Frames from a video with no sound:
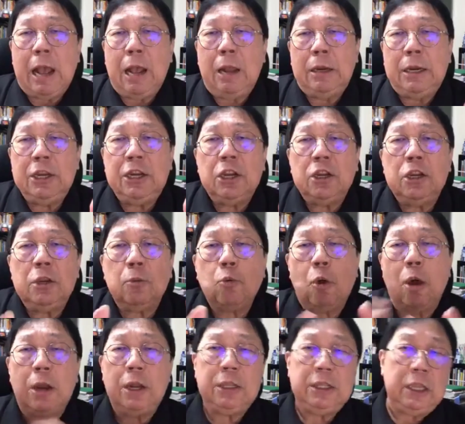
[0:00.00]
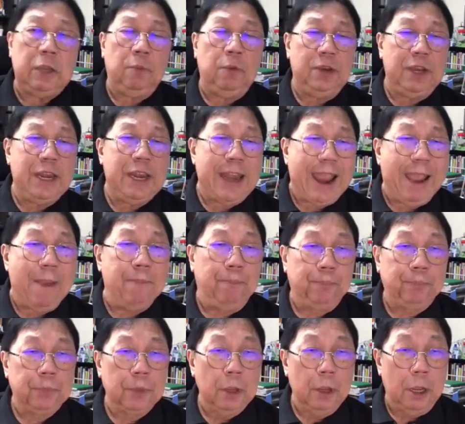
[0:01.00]
leadership quality within them.
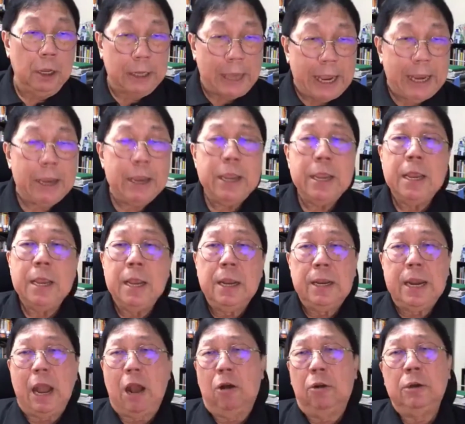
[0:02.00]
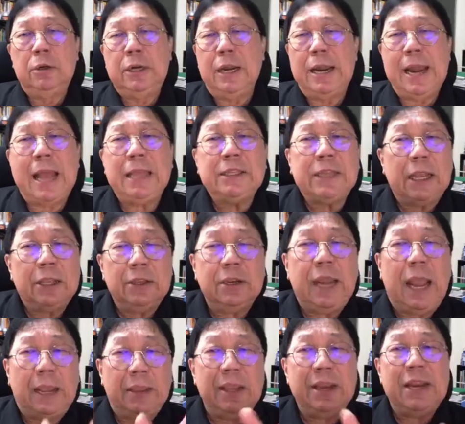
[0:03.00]
Okay, now the last
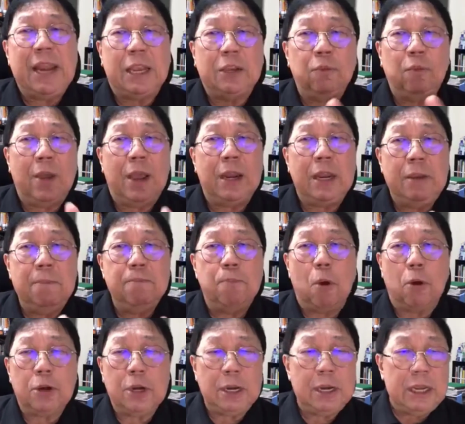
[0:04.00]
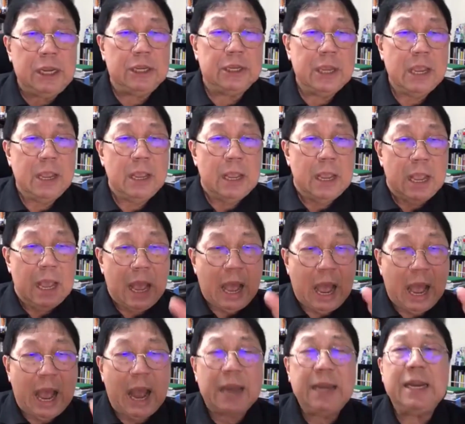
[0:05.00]
category I think that's very important is
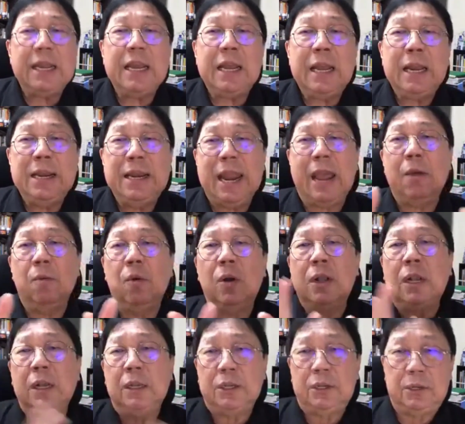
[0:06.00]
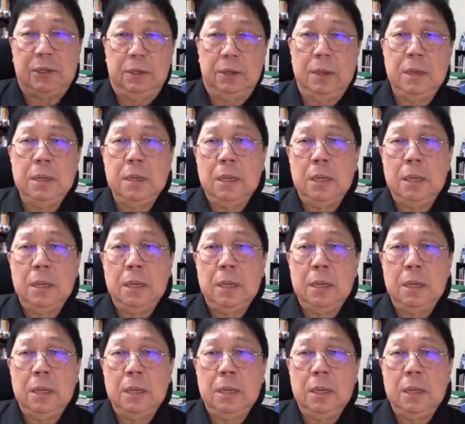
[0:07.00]
other networkers.